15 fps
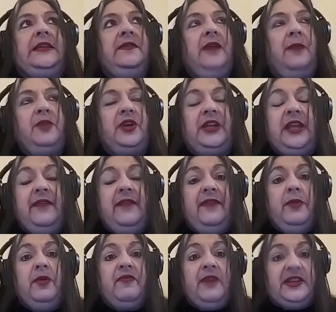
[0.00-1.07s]
I'm going to give
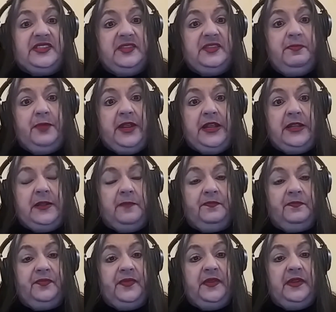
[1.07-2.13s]
you a recipe
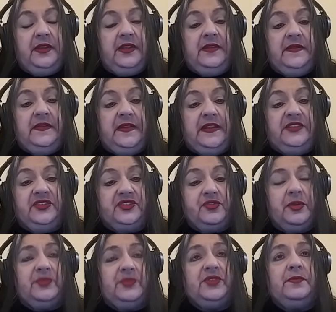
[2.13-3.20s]
in the
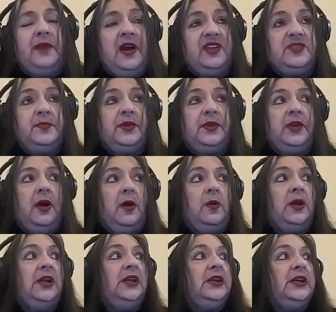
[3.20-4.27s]
description box
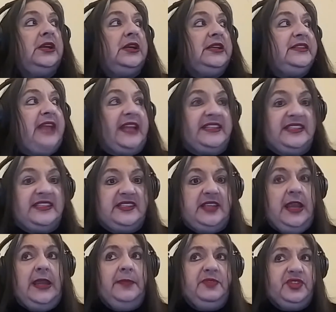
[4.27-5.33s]
below that
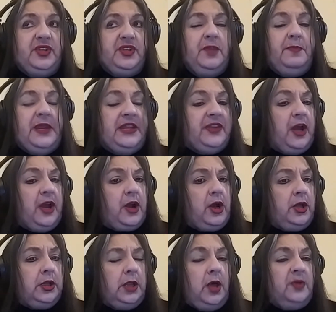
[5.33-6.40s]
seems to be the
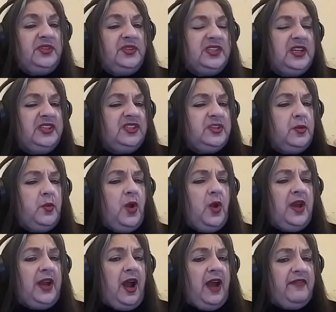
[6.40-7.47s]
closest to
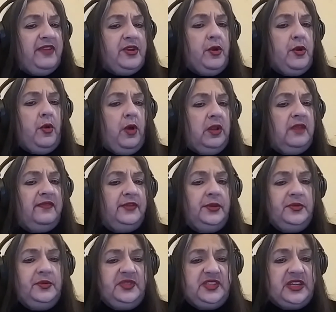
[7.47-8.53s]
what I recall of
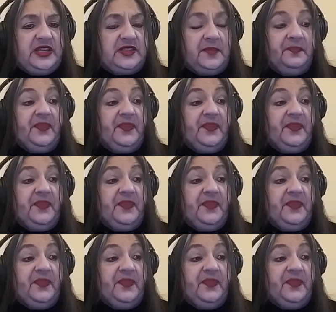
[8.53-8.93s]
Lucy's.